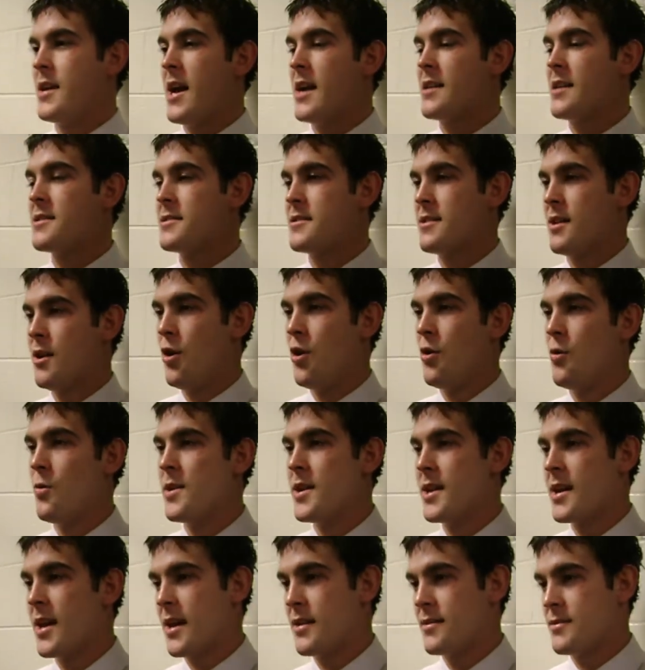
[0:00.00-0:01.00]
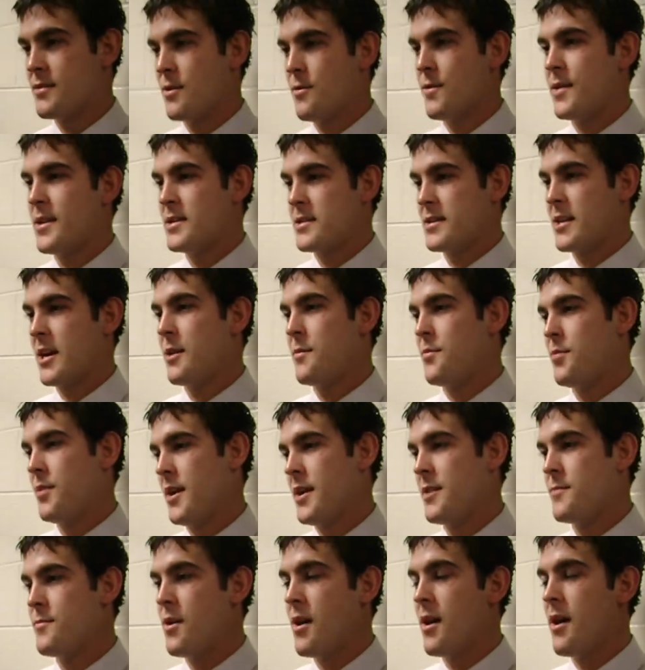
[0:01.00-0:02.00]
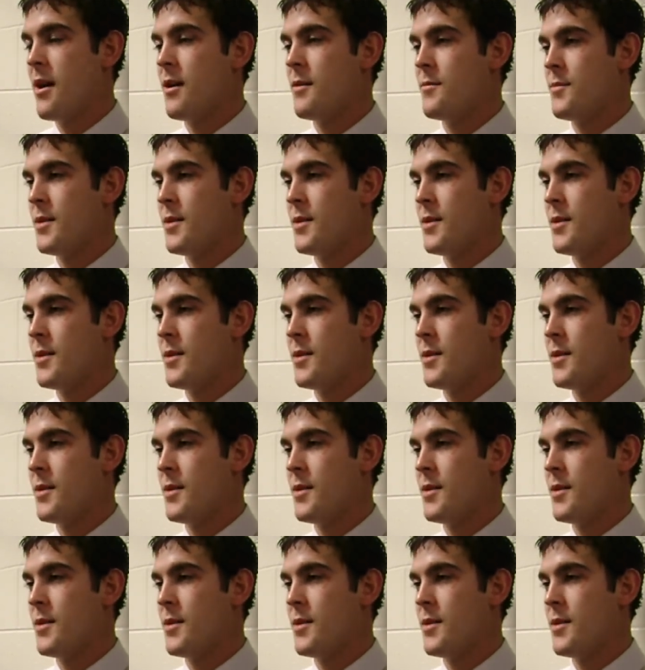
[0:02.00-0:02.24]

Yeah, it's the whole weekend, so we just got to play tomorrow.